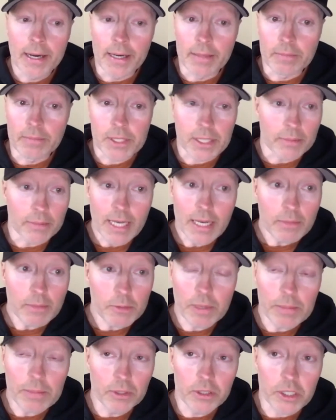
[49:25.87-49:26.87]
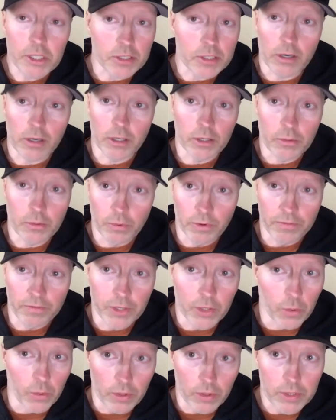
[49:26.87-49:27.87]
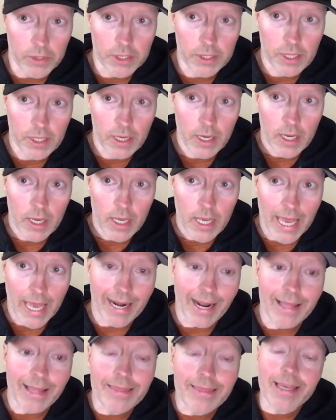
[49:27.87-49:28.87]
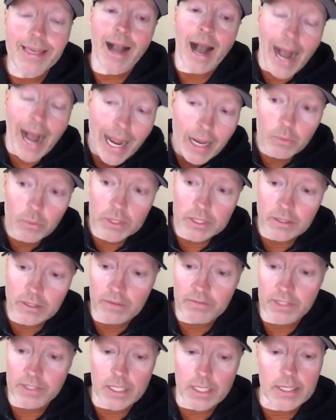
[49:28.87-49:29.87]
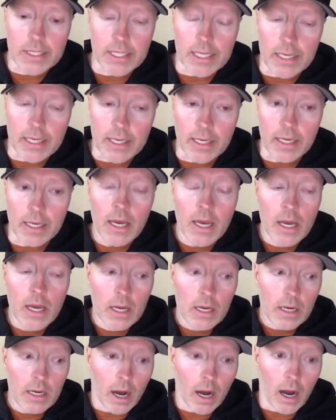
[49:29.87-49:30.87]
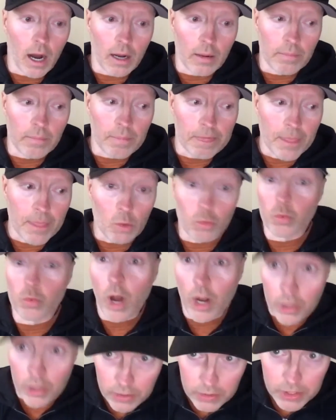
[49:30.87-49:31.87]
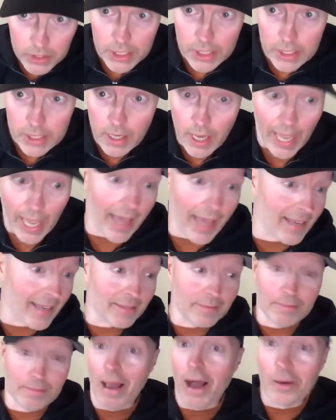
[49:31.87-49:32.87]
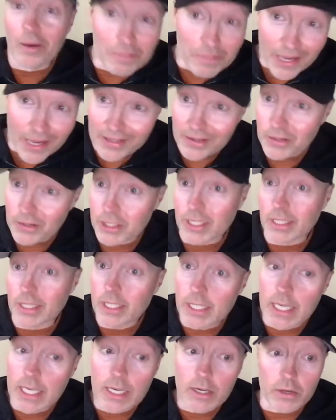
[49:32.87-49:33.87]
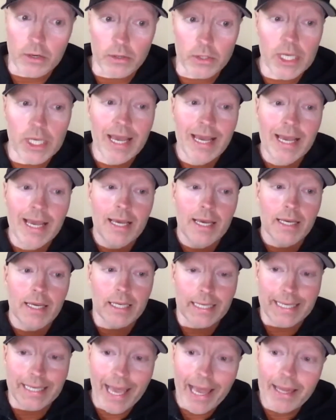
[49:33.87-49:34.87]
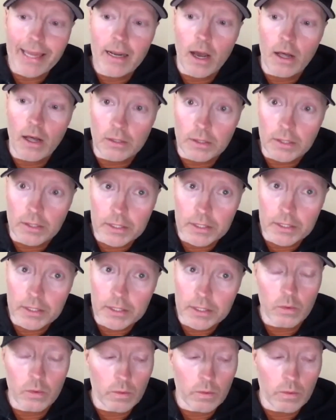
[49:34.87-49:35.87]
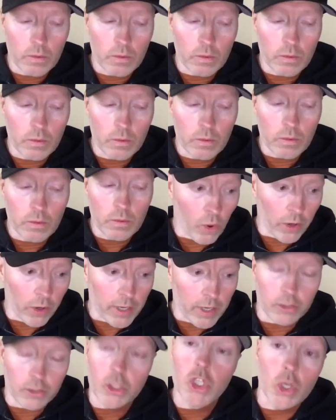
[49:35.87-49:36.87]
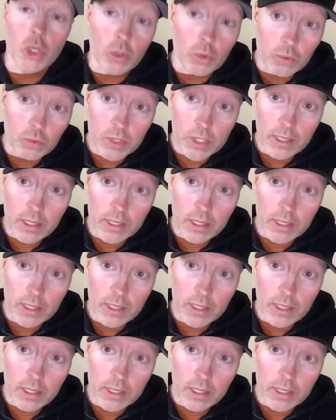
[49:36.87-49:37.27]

sometimes people just aren't good reviewers. Yeah. And I think I would love to see runners and mountain bikers and skiers get a little more attuned